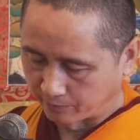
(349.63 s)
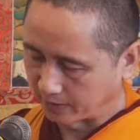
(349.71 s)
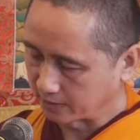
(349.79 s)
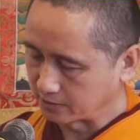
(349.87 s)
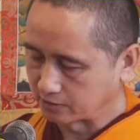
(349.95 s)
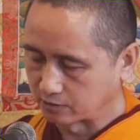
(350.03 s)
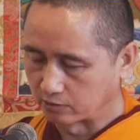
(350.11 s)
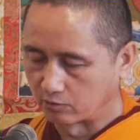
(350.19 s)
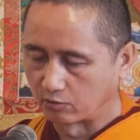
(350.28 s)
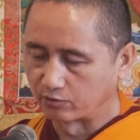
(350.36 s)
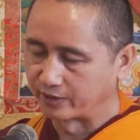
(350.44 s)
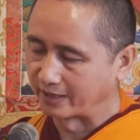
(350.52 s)
practicing
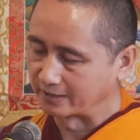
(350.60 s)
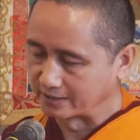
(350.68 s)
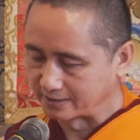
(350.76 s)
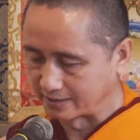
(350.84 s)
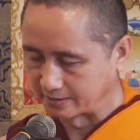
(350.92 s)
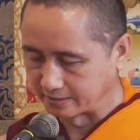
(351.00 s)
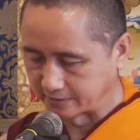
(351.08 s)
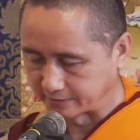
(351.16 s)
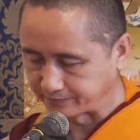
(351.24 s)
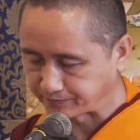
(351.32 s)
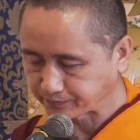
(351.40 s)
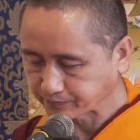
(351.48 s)
all the other deities.